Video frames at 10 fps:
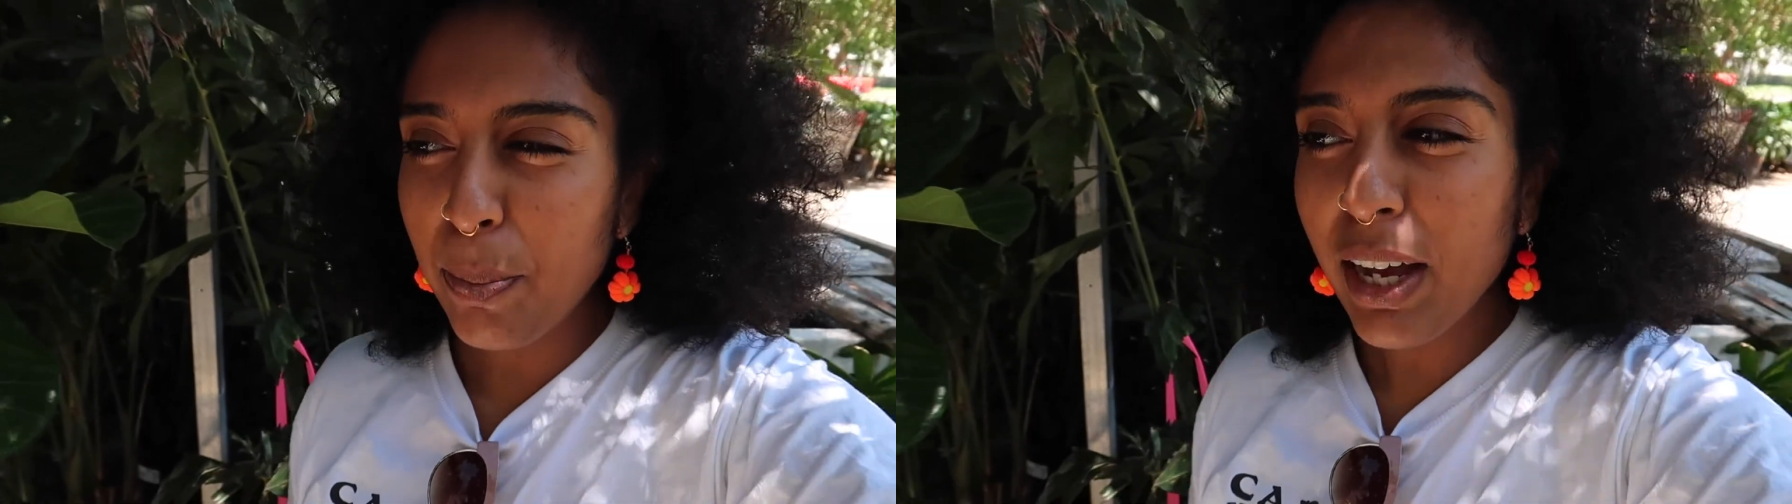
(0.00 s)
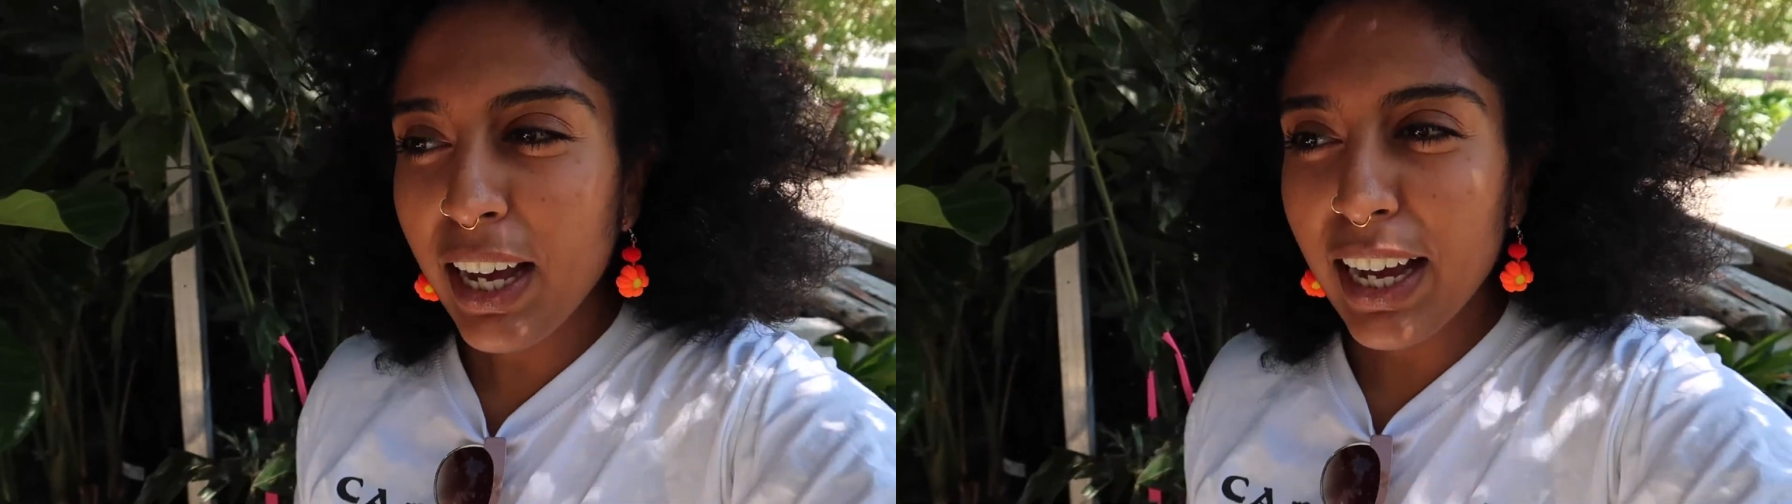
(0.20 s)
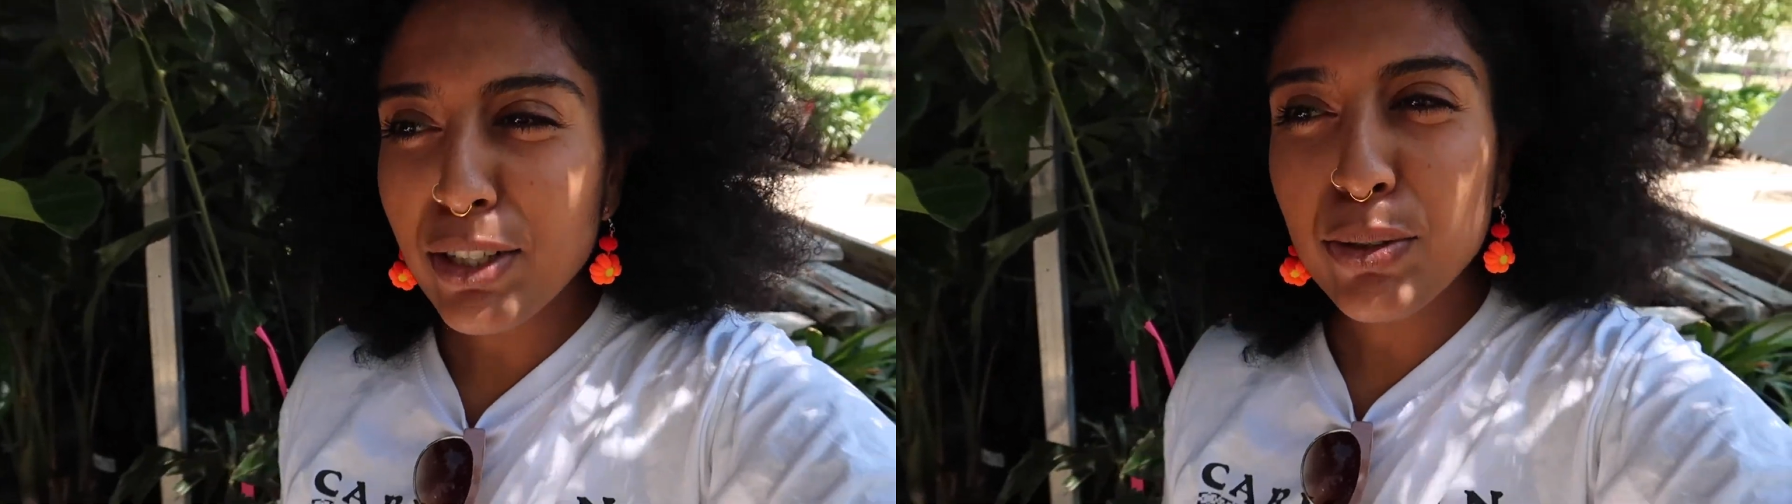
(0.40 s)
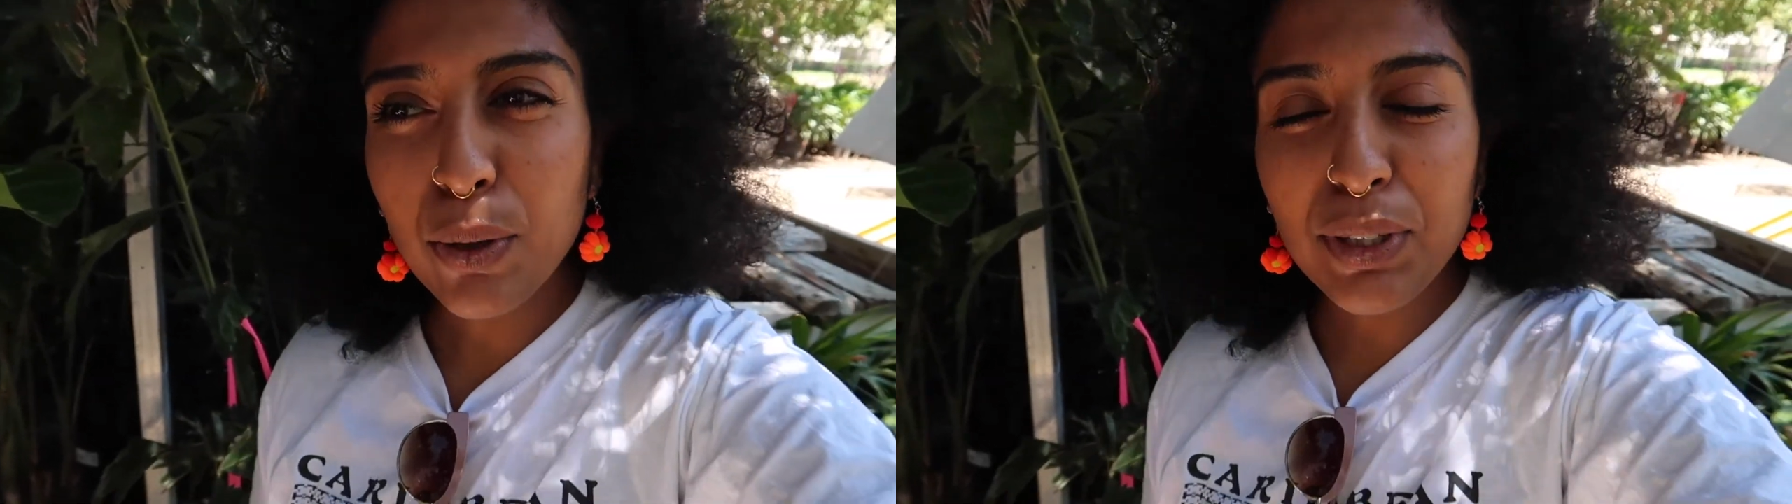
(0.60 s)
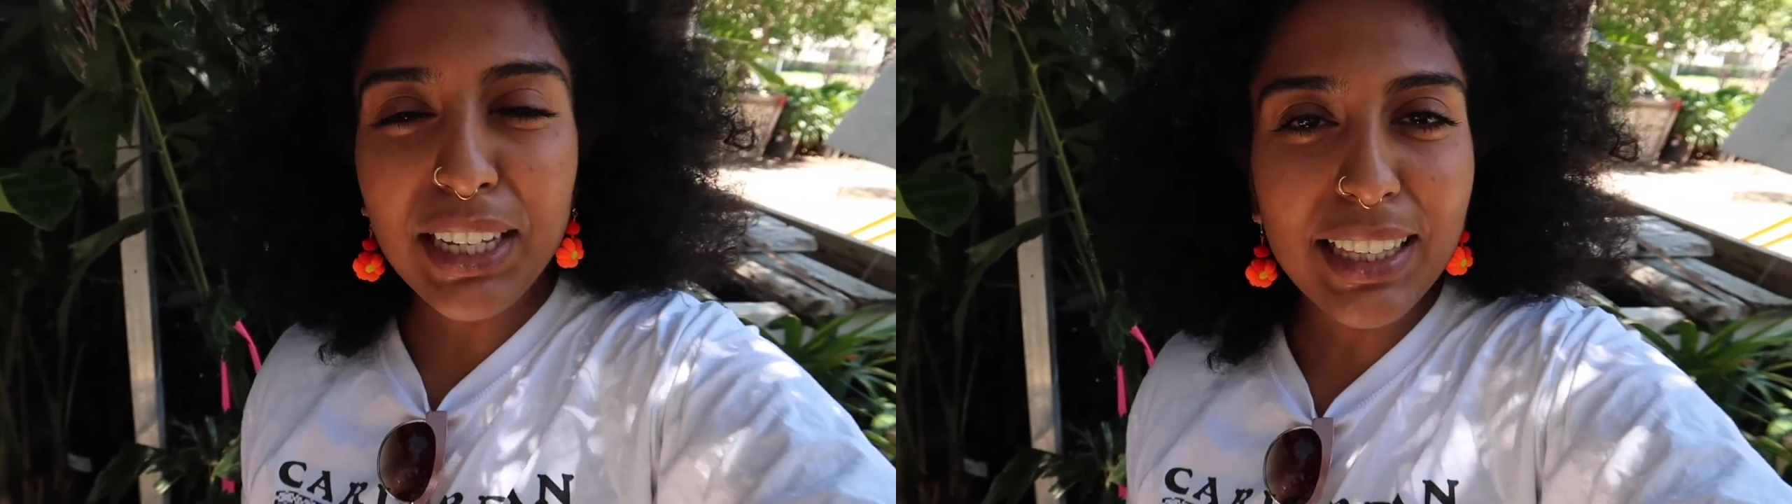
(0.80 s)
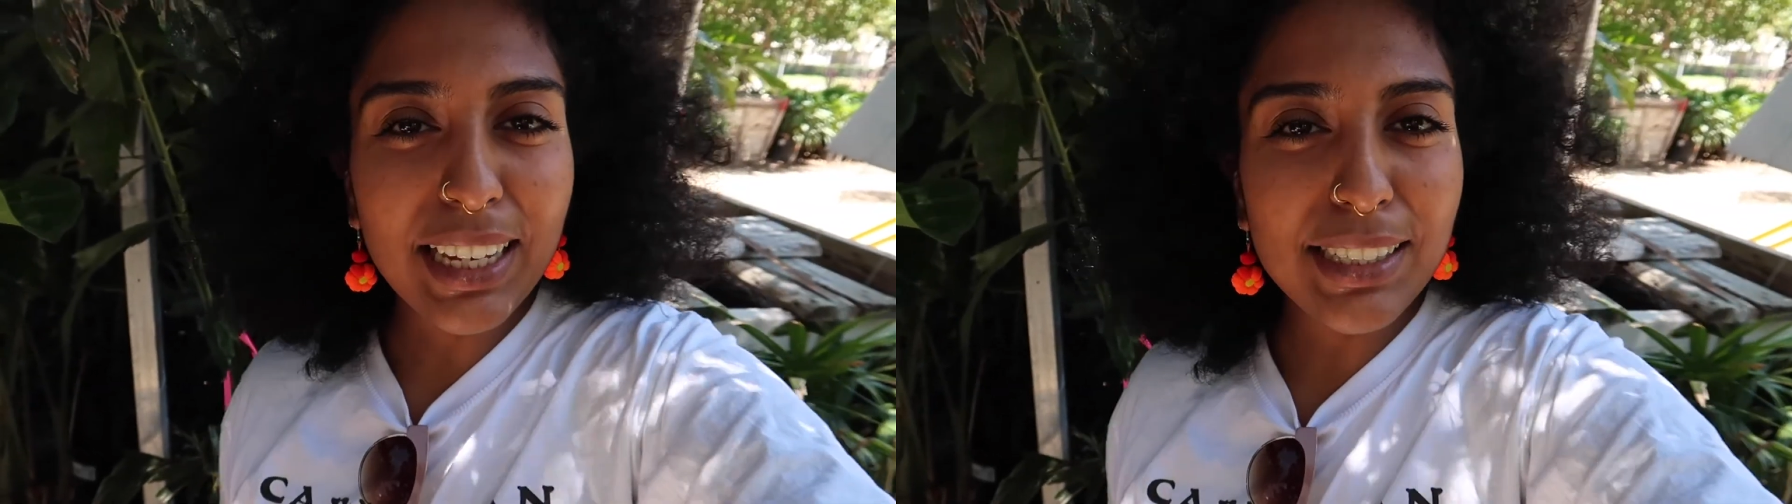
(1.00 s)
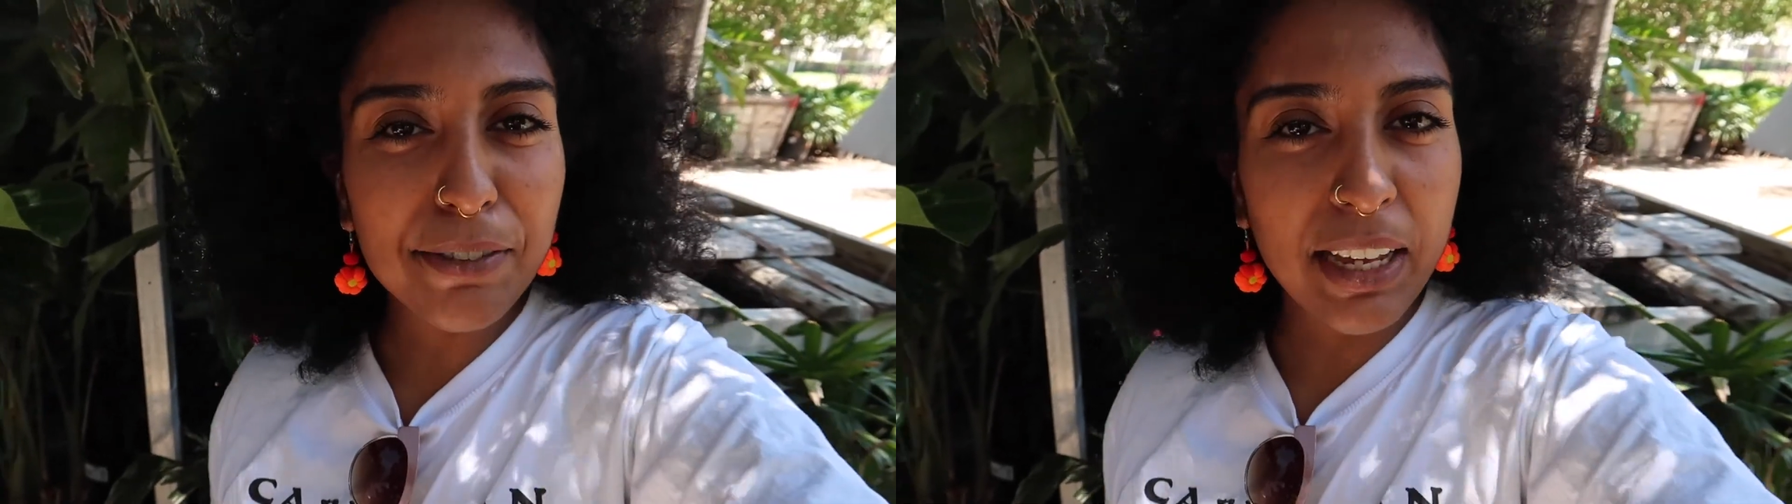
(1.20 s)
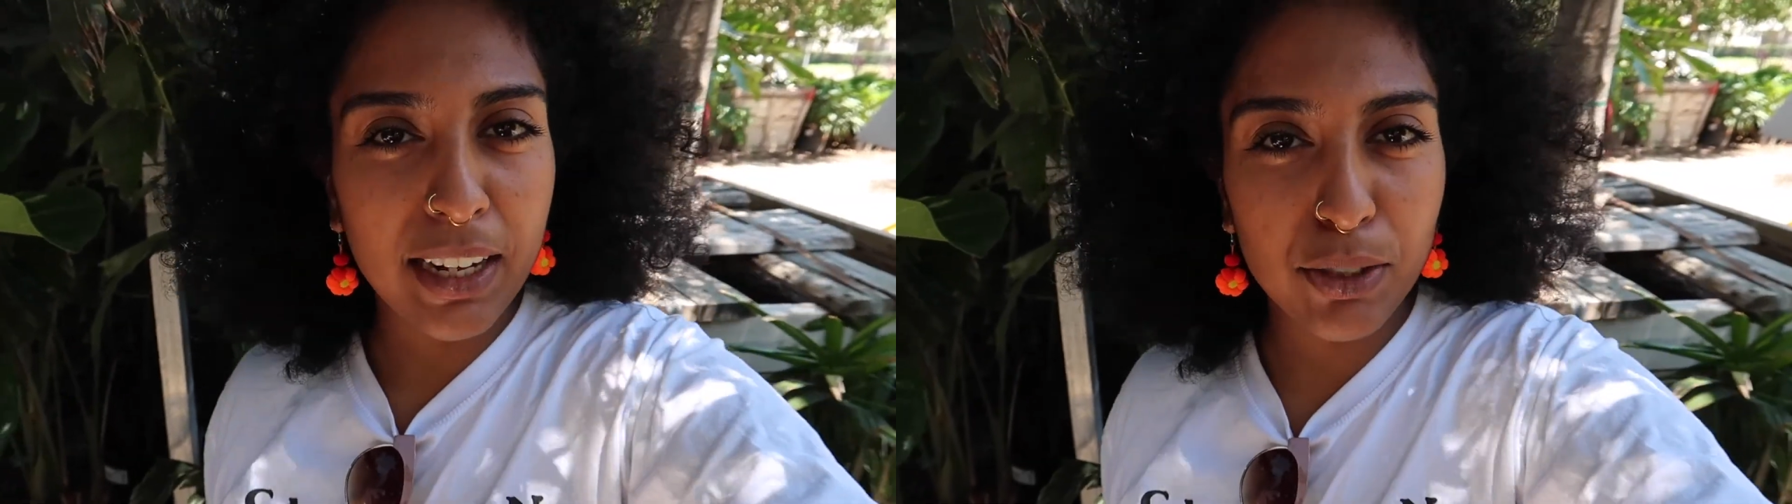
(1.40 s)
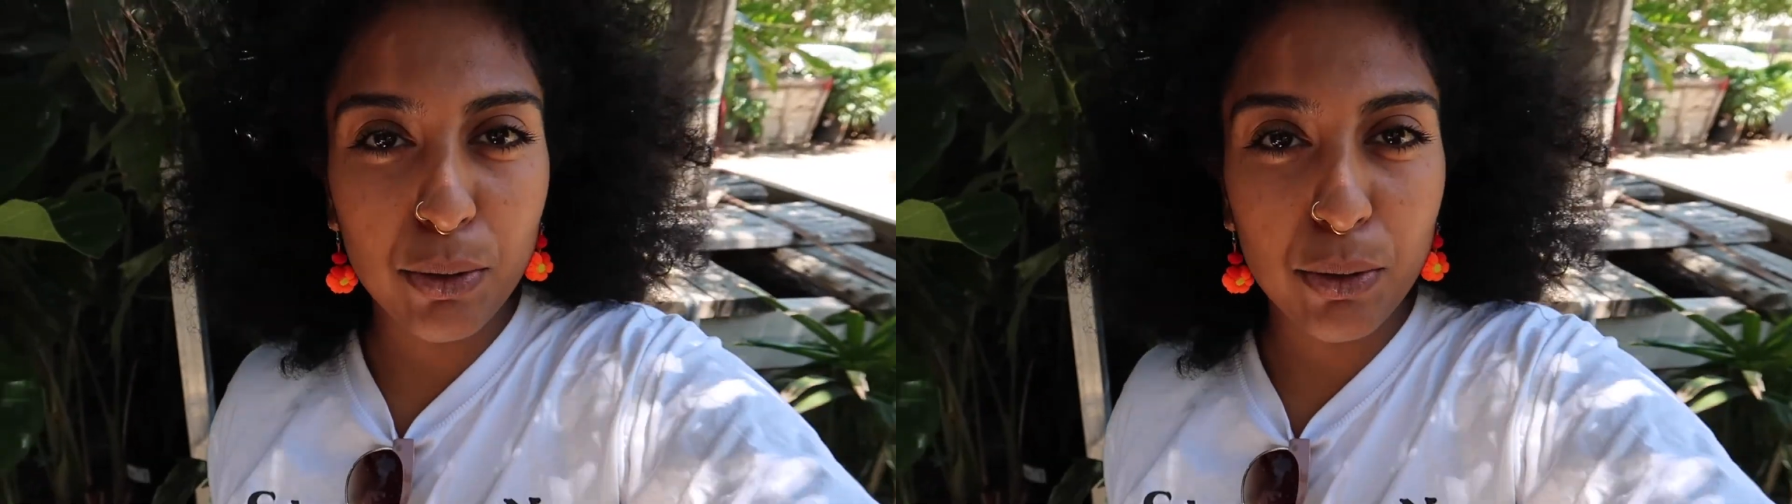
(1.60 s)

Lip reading: but I don't like the idea of heading